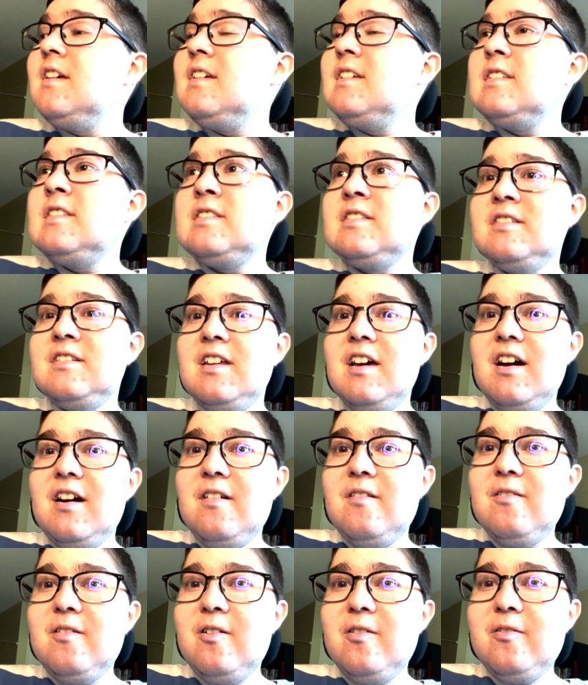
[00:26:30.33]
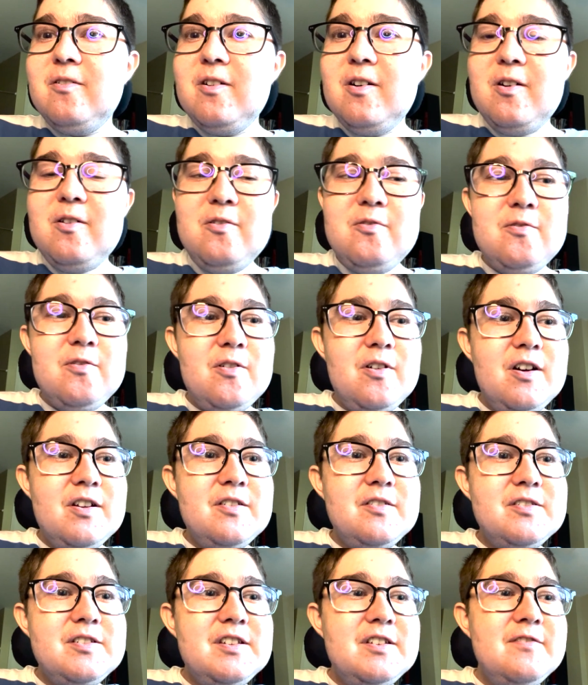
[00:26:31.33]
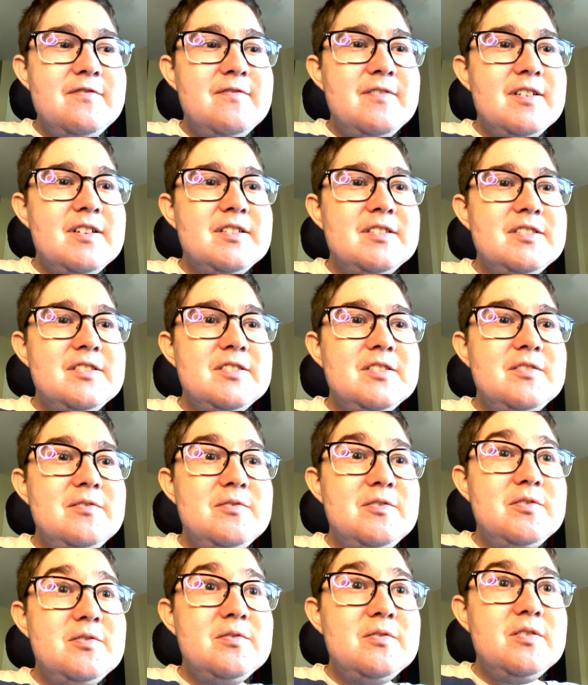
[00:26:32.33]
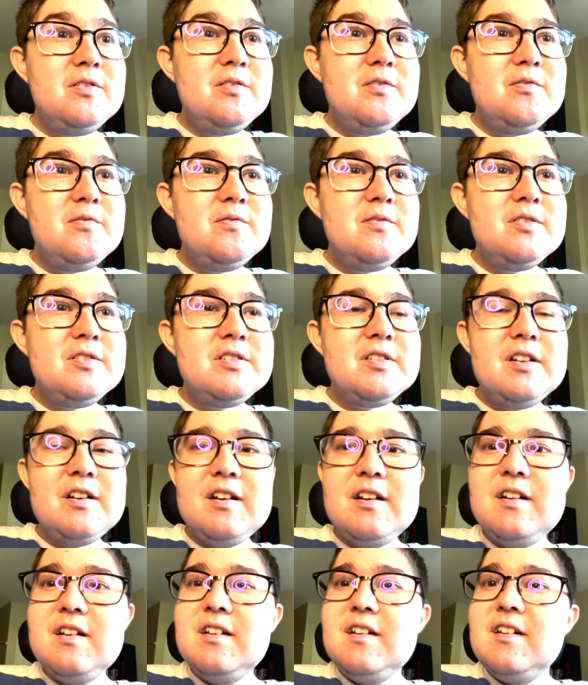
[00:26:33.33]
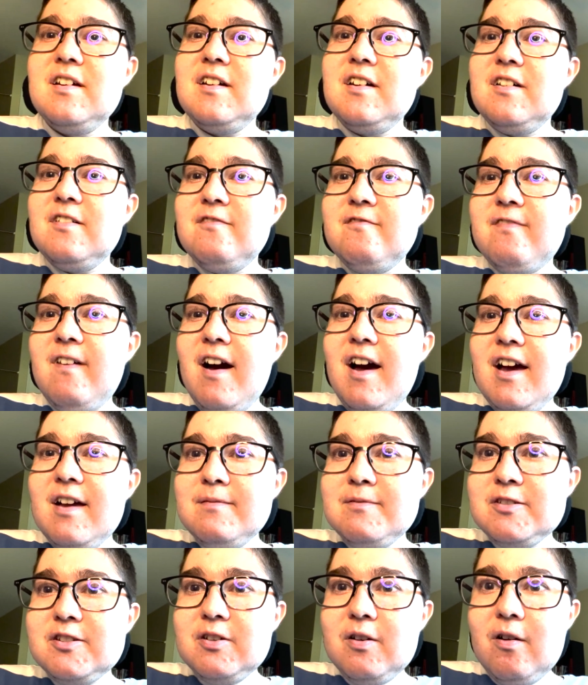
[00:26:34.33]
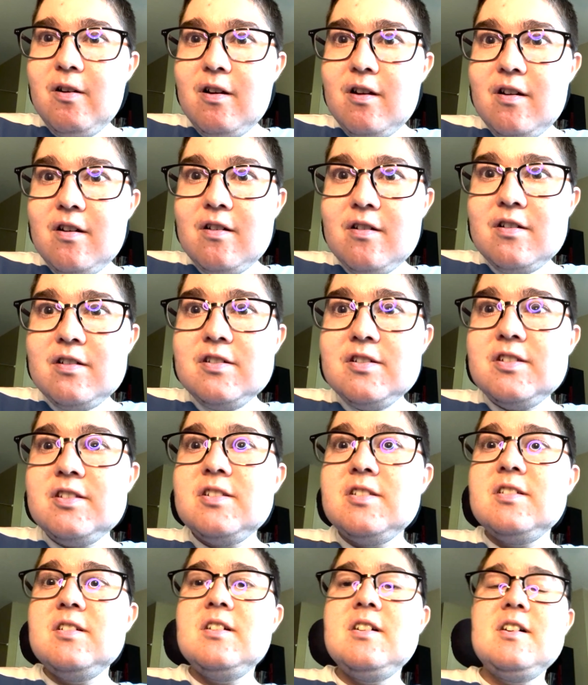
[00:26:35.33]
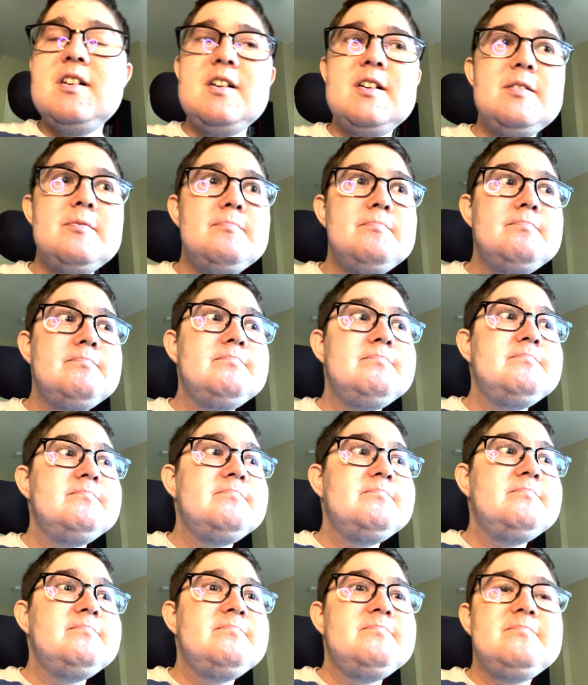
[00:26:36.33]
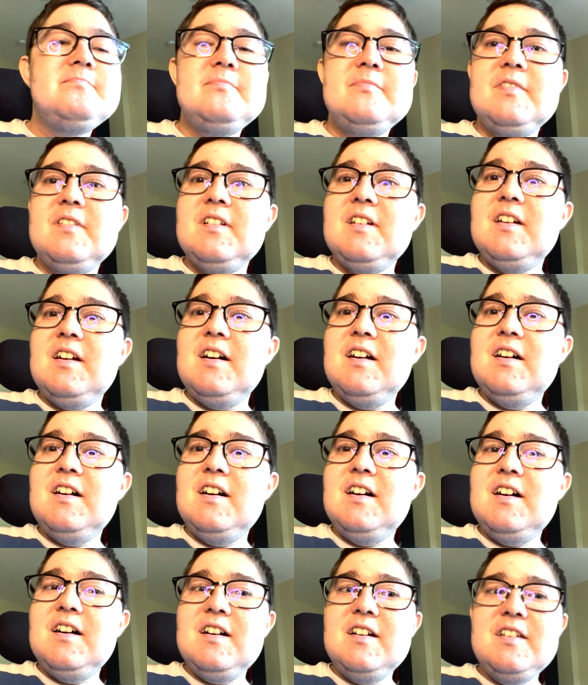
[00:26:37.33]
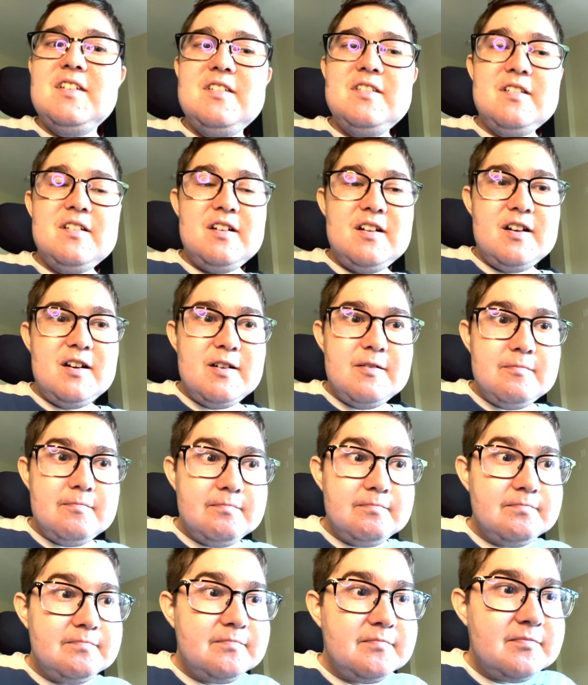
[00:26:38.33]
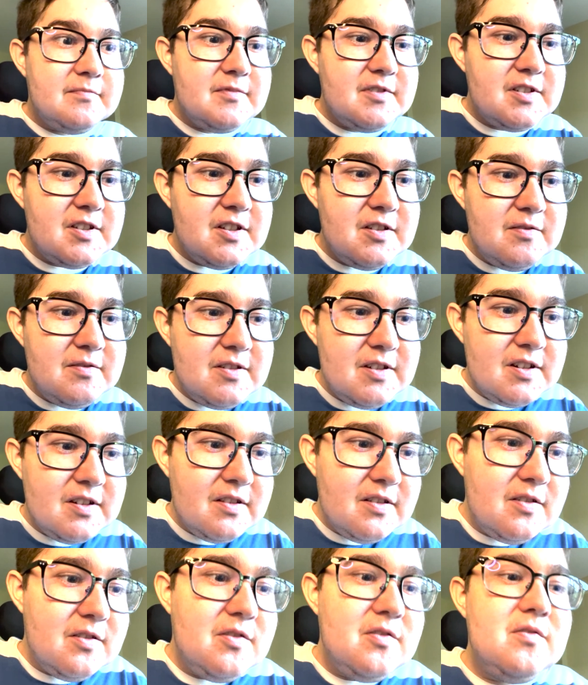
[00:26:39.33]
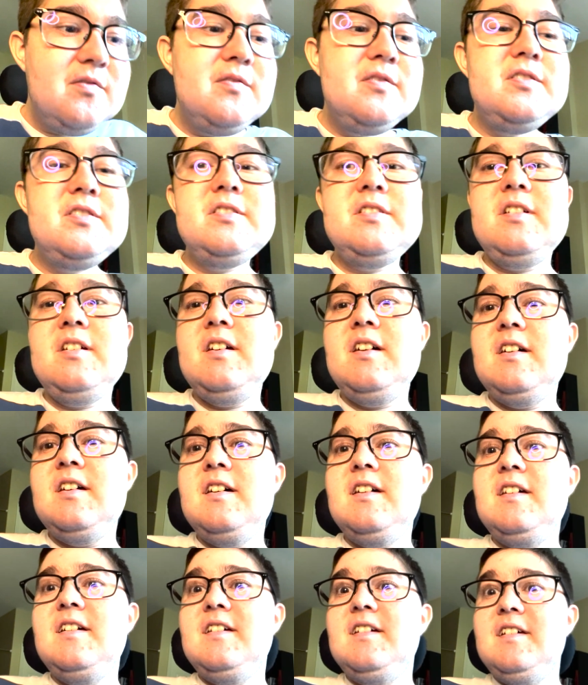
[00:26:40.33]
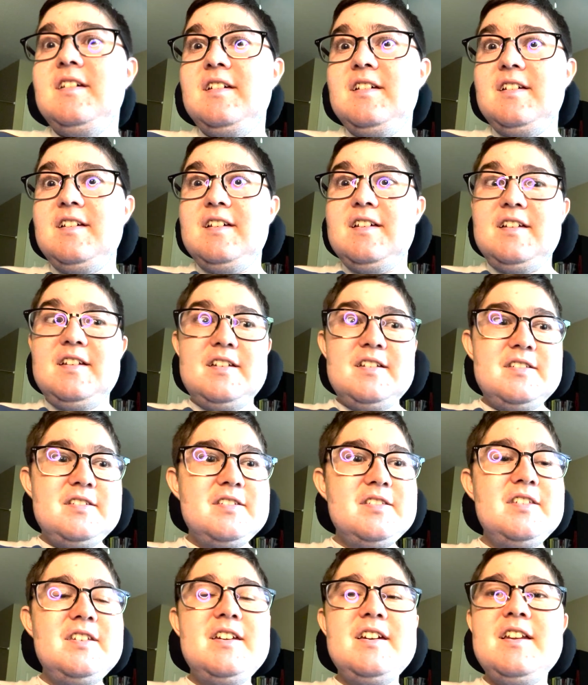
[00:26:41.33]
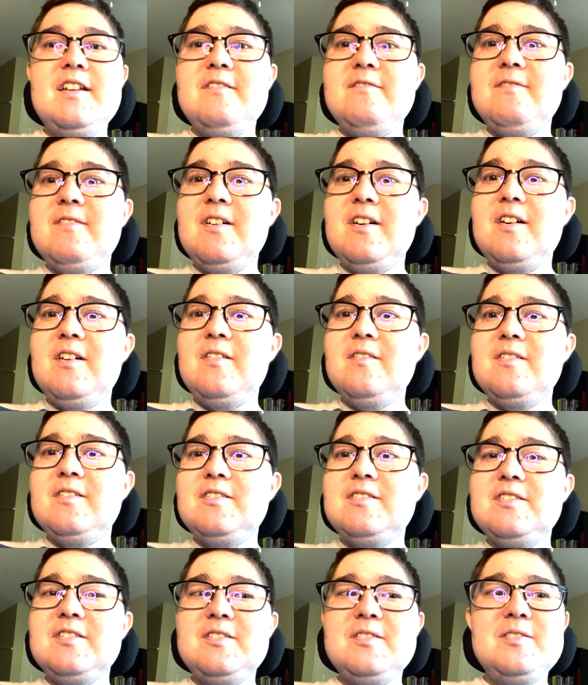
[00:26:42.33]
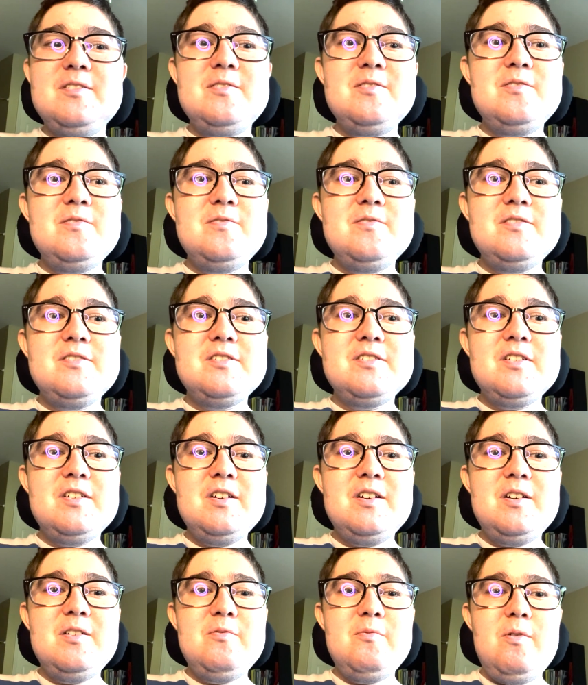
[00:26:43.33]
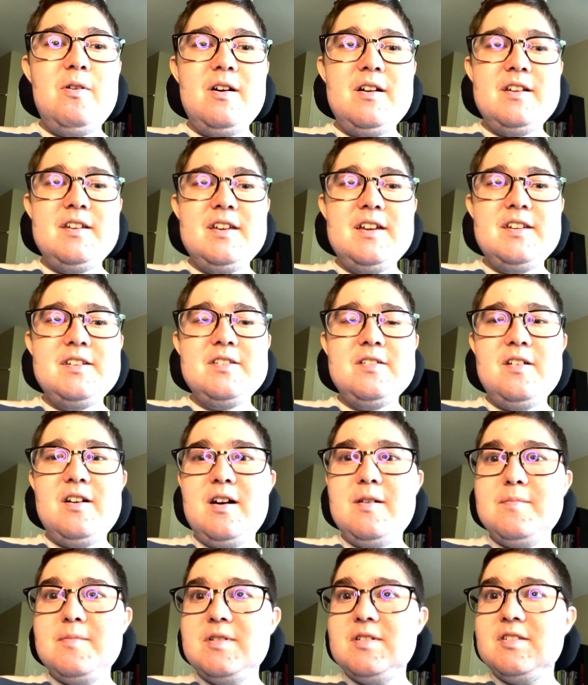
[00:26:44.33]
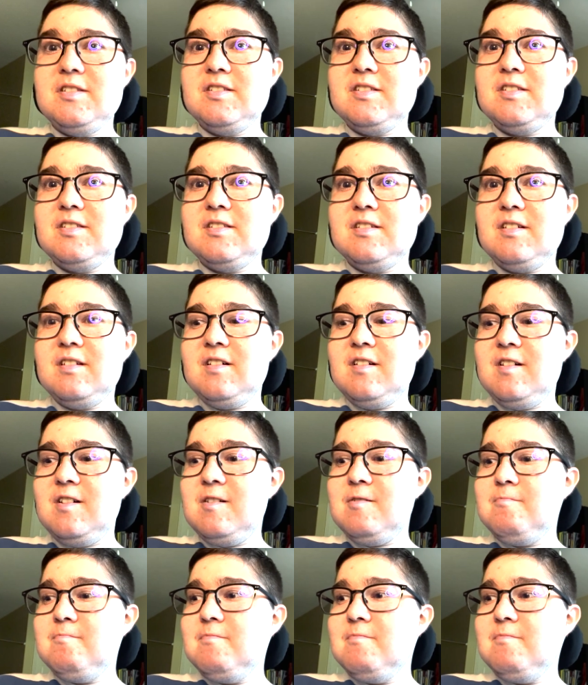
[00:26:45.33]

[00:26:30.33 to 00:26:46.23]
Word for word: so now over on your defense, you do lose uh, five starters. Um, uh, um, so you did lose. Uh, to the NFL, you did lose uh, Juanyeh Thomas, uh,